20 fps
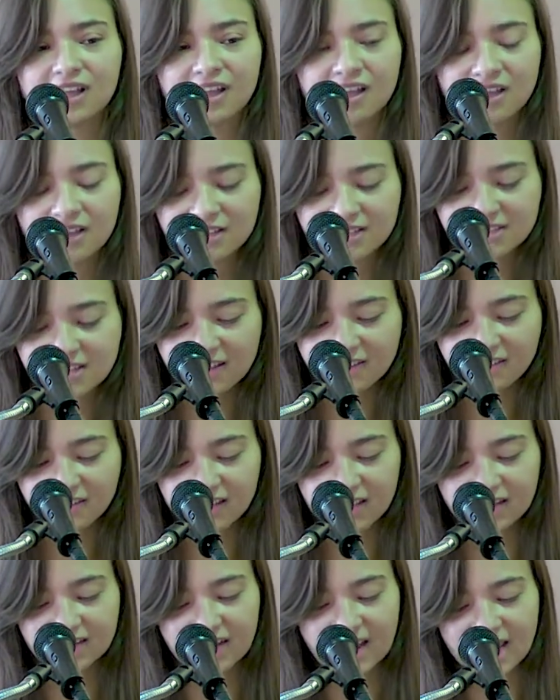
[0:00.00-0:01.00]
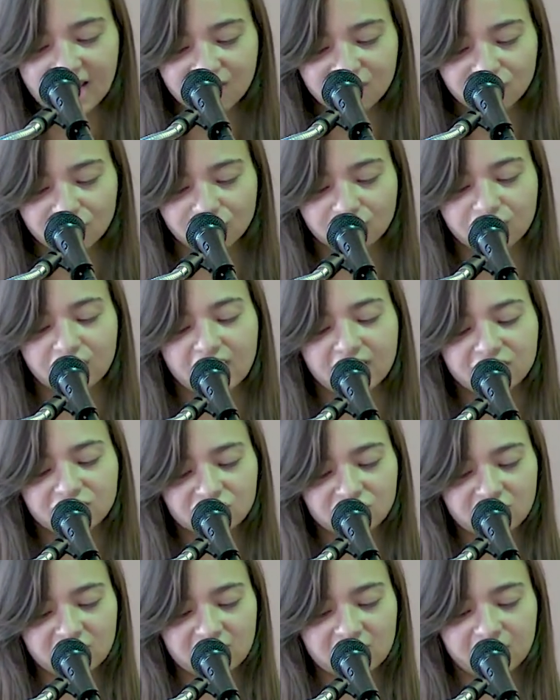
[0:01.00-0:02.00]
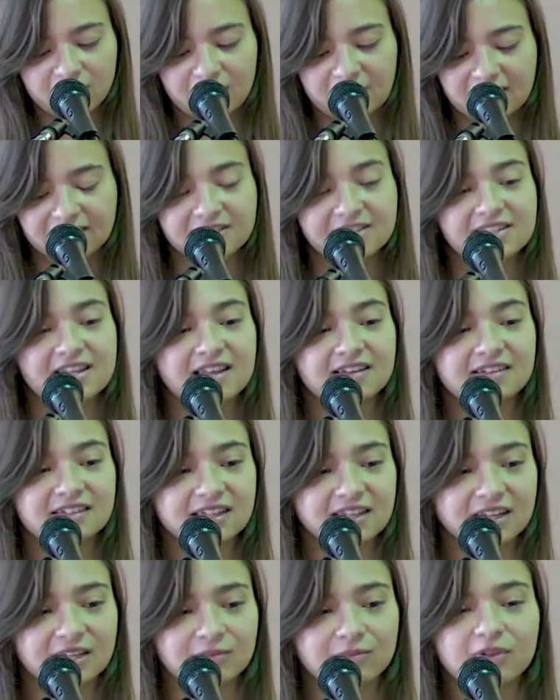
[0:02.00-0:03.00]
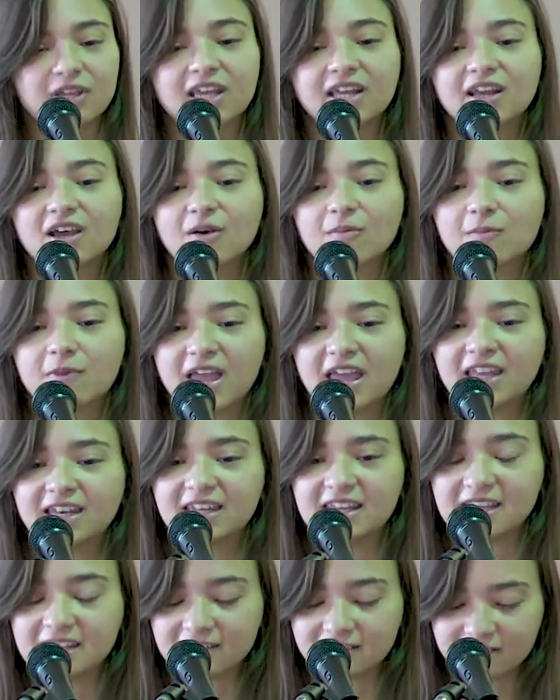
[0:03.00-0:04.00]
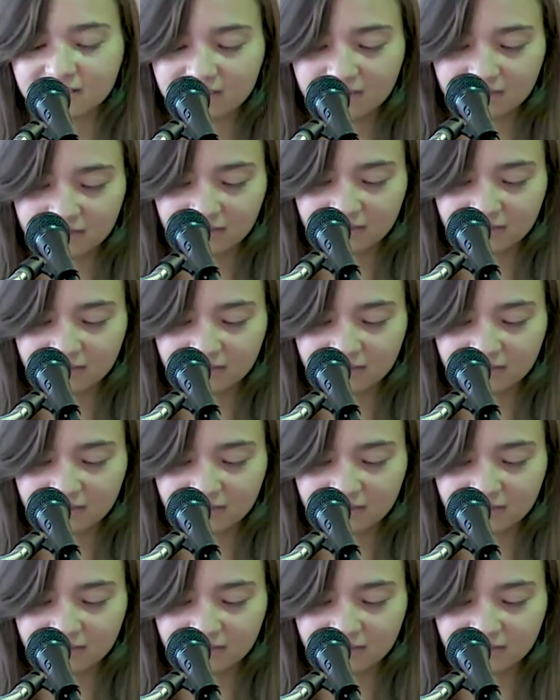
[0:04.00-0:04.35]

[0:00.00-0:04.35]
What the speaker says: Suddenly an angel touched him and said to him, "Get up and eat."